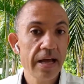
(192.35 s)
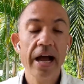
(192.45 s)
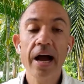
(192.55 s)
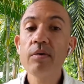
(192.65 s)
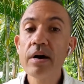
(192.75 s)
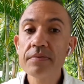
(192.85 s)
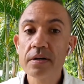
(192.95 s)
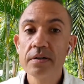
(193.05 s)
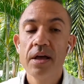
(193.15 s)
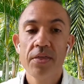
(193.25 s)

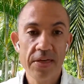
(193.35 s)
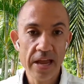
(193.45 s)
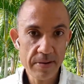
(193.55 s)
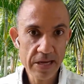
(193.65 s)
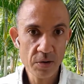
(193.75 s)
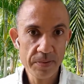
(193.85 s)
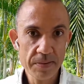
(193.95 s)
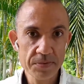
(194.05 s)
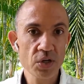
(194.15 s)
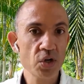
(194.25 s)
However, they may not be
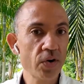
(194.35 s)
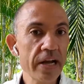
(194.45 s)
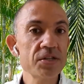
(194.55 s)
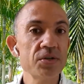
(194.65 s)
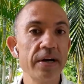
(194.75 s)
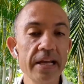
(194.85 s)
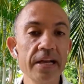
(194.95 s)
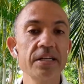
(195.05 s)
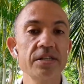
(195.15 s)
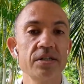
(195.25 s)
able to correct your
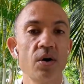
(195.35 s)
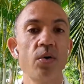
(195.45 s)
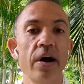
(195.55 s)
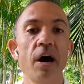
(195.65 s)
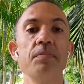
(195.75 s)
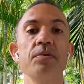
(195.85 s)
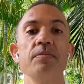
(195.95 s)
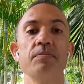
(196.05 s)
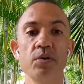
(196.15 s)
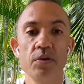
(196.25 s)
English or help you
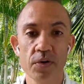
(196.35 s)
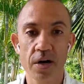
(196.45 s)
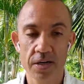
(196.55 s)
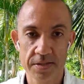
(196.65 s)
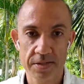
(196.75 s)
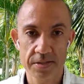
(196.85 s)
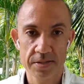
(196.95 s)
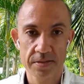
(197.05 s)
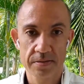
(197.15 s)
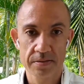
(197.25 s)
improve your
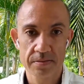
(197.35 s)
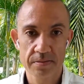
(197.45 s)
answers.